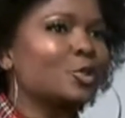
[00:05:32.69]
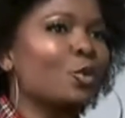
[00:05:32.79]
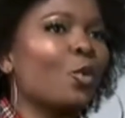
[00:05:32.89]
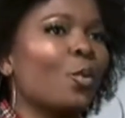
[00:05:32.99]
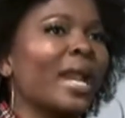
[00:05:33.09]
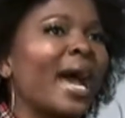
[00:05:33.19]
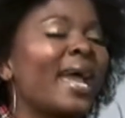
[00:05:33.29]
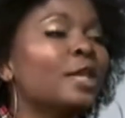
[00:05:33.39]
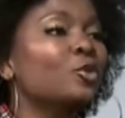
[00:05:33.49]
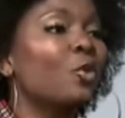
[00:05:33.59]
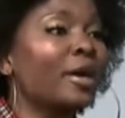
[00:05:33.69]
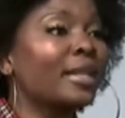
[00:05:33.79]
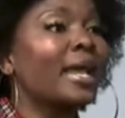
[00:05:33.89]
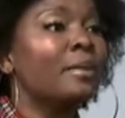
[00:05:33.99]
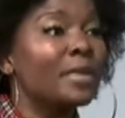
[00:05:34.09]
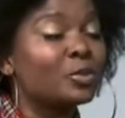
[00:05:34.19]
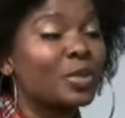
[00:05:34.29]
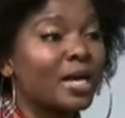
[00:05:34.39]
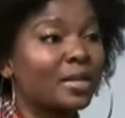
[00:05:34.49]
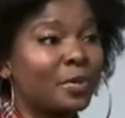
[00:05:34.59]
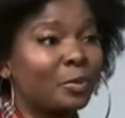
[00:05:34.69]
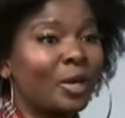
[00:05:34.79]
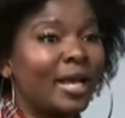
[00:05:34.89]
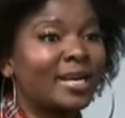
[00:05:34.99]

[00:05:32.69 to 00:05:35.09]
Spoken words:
So when I had to go out there and mix with other people